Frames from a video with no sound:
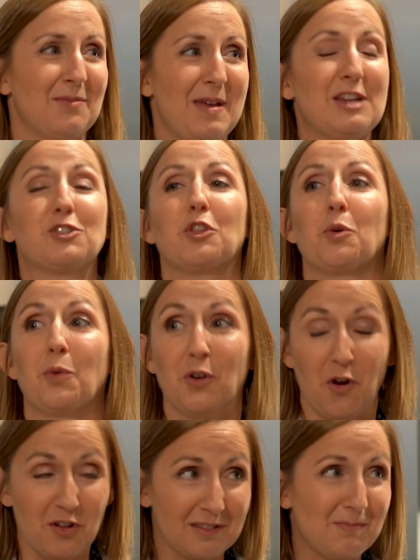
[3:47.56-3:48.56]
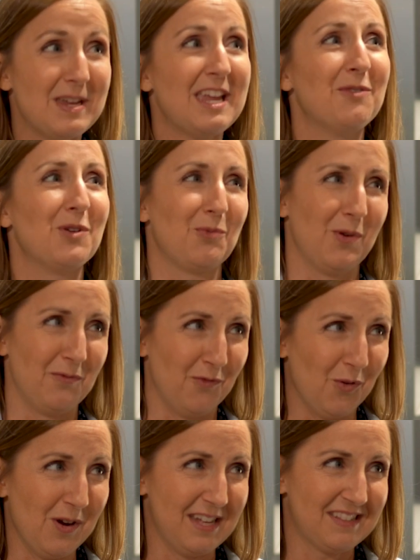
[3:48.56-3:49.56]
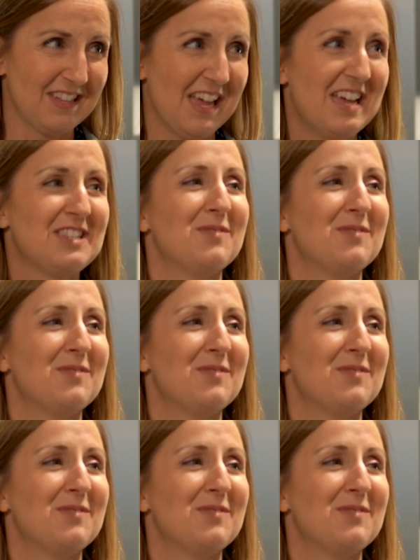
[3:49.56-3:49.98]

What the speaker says: to make sure that we're all speaking with one voice,